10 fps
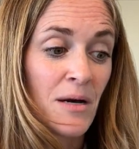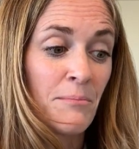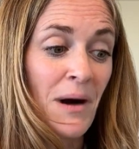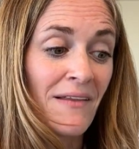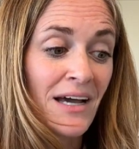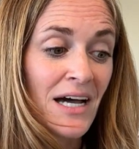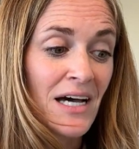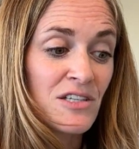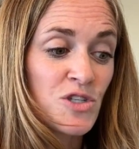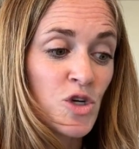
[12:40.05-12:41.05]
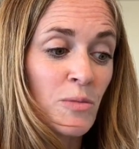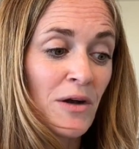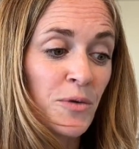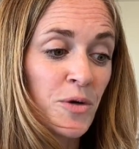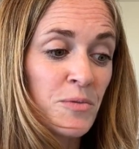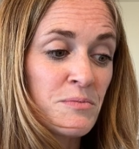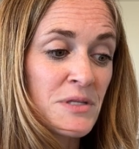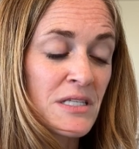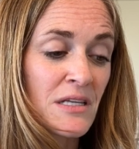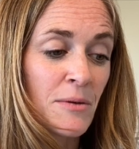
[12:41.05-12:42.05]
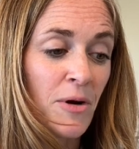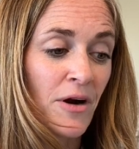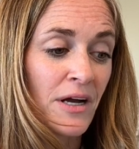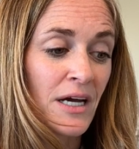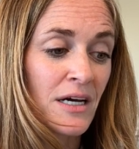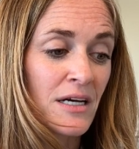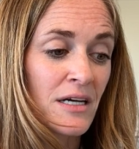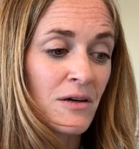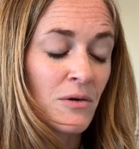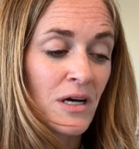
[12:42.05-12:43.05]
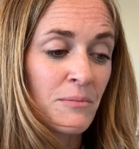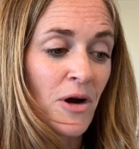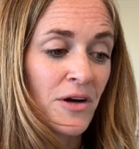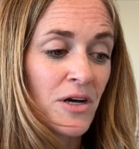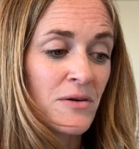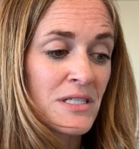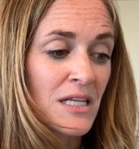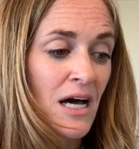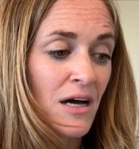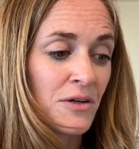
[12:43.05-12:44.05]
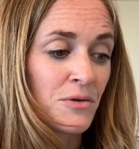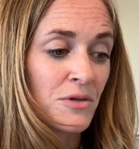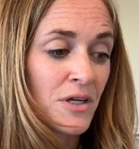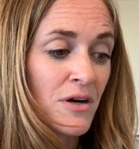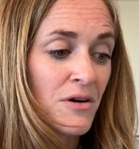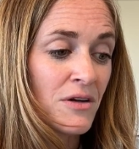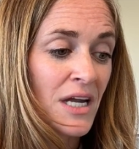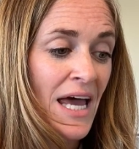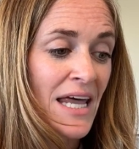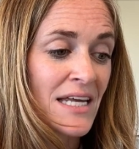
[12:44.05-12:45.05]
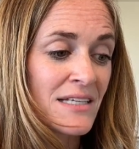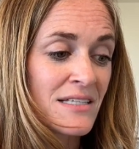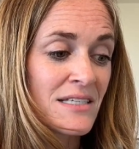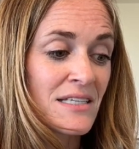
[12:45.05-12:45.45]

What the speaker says: Malaga, 2 bedrooms. The barrio is La Union, and it's